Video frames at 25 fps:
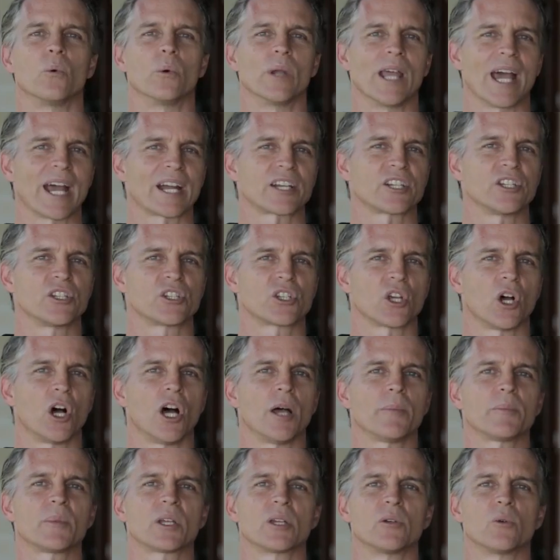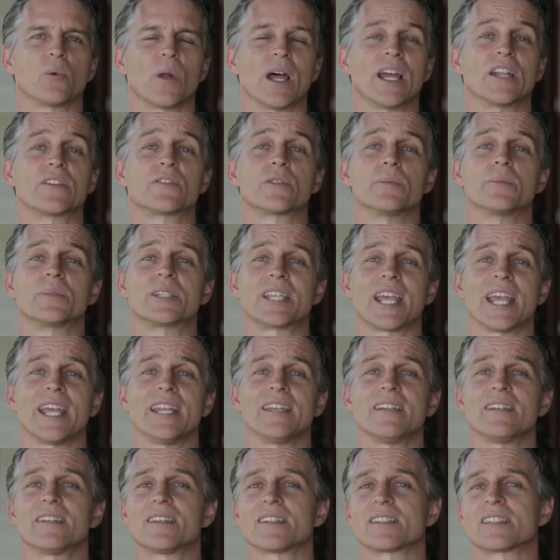Reaction time can range from
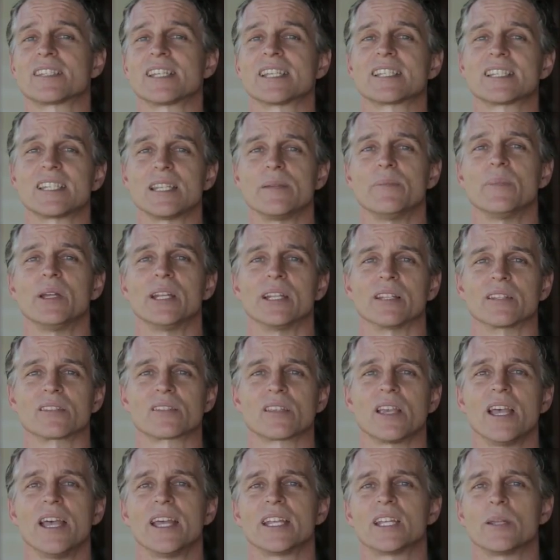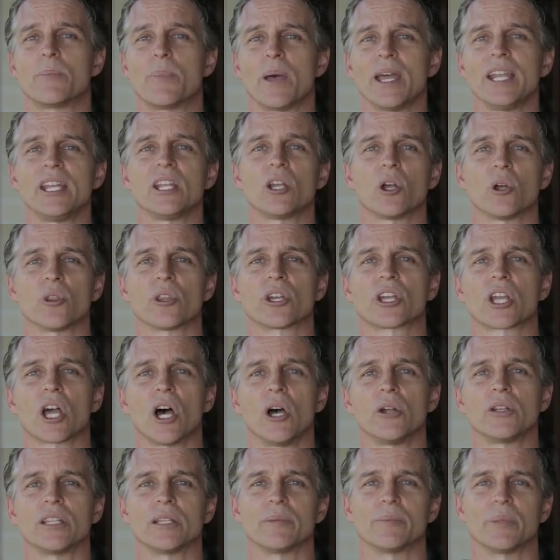10 to 60 minutes, depending on the
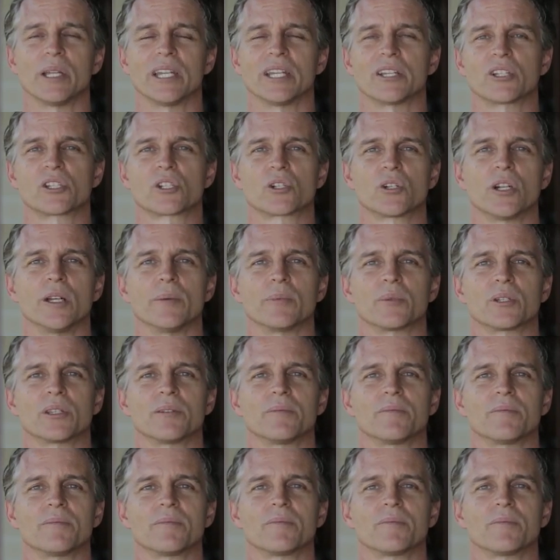coating being stripped.